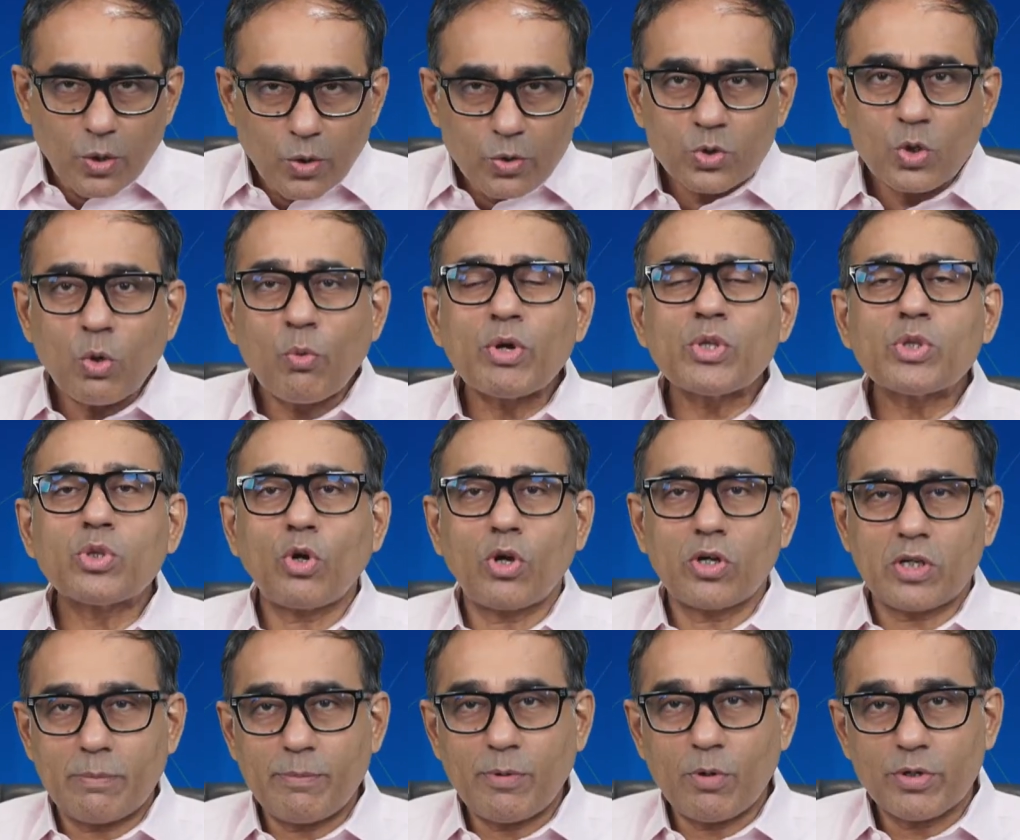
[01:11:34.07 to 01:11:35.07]
No one
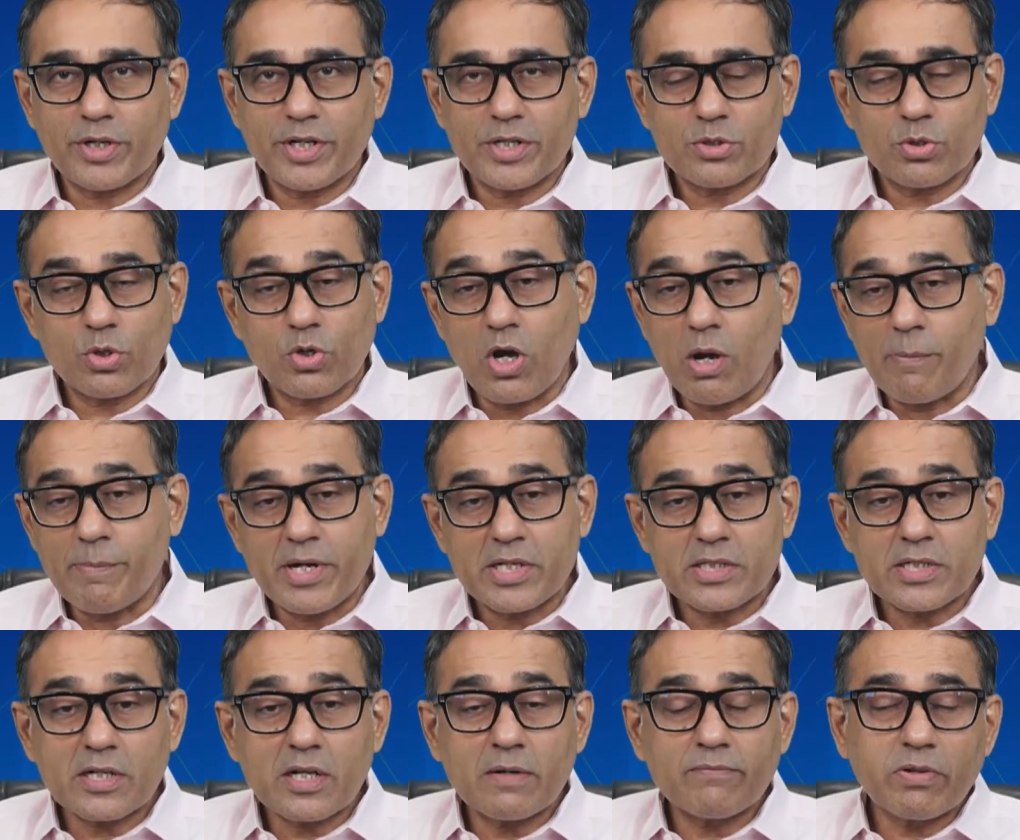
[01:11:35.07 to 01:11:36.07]
thought about it. So
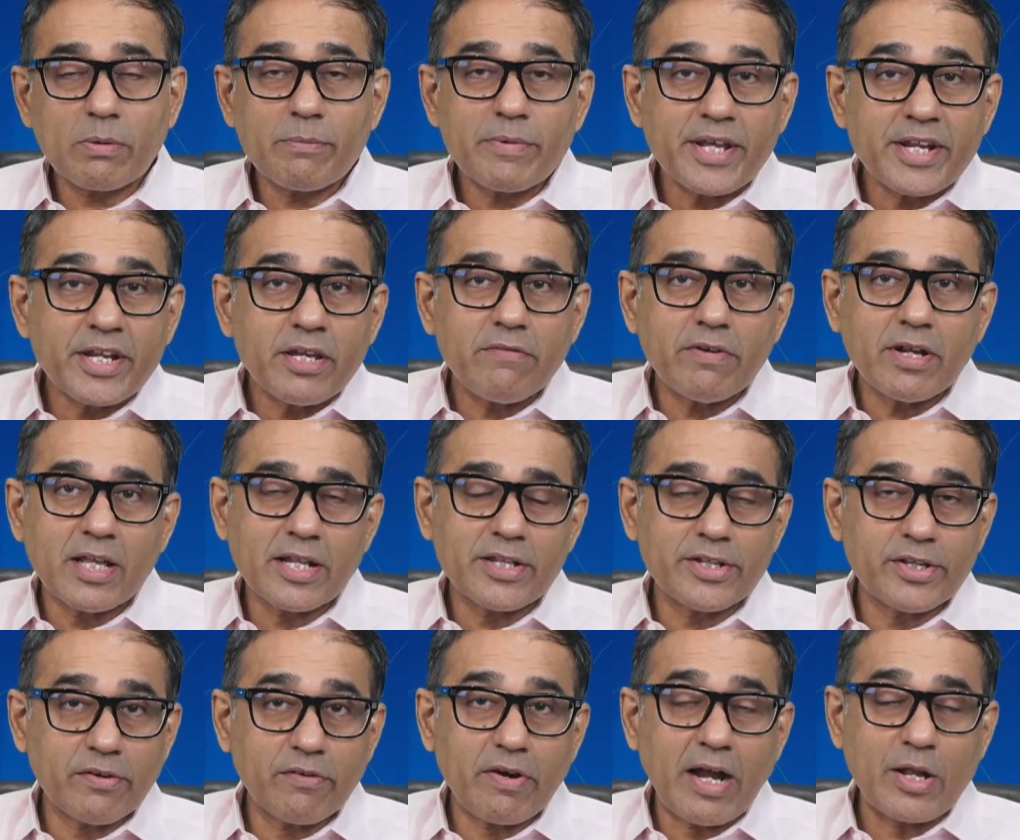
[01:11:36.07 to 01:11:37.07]
competition comes from anywhere,
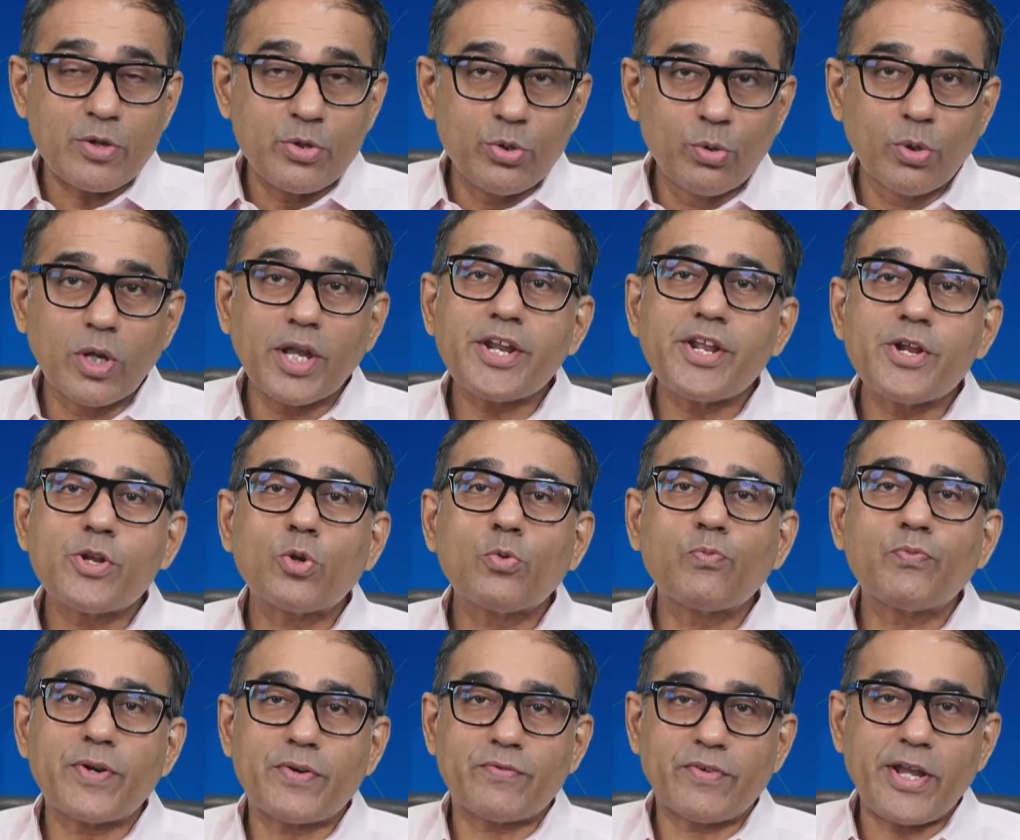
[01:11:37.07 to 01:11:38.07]
and are you ready to
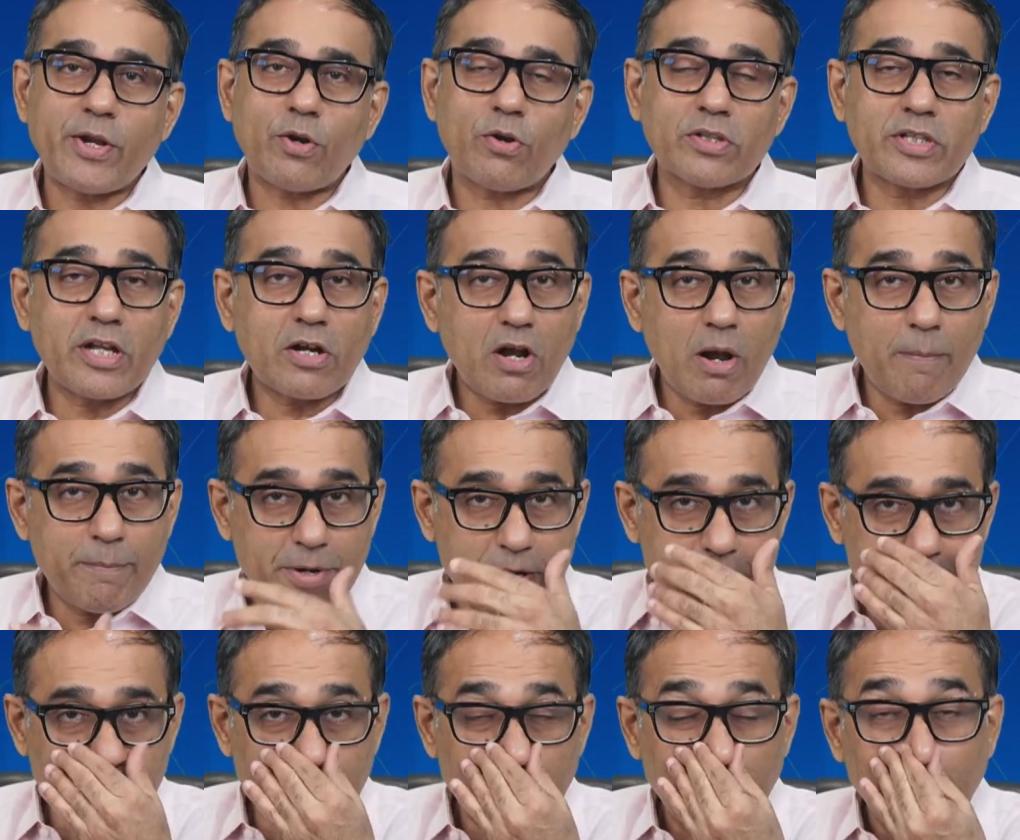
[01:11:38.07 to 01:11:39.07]
take on the
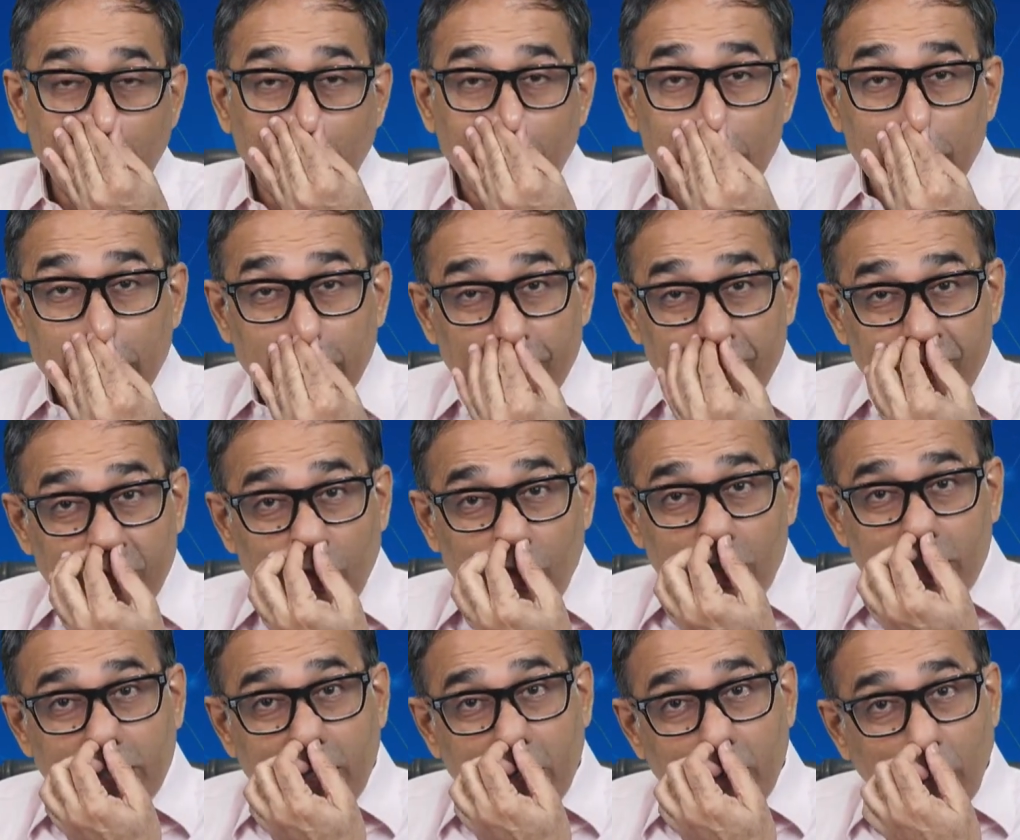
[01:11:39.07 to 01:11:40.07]
competition? If
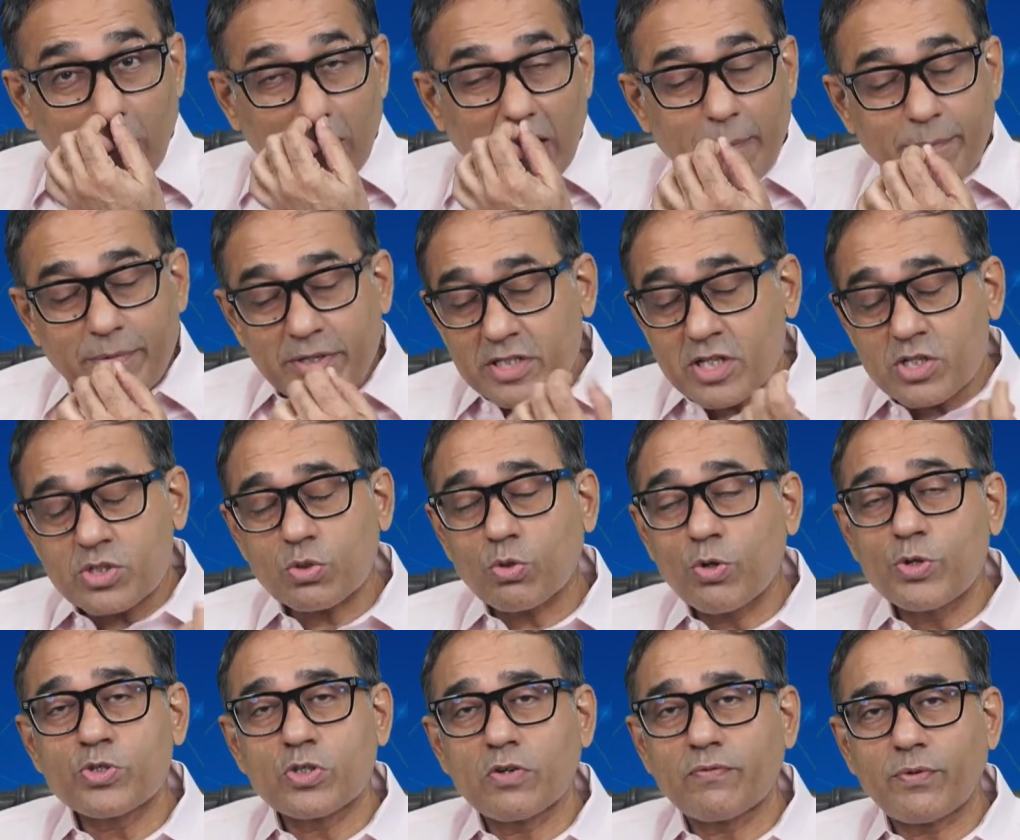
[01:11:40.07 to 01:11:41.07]
not, then what happens, and so
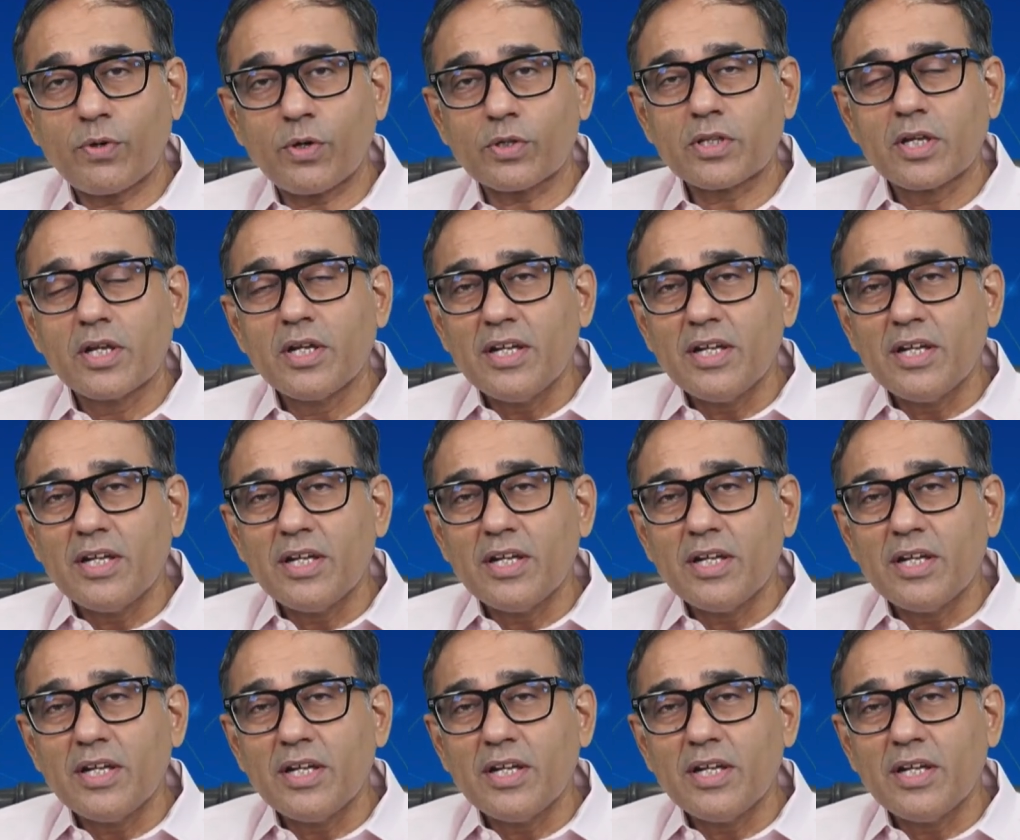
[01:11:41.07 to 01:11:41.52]
on and so forth.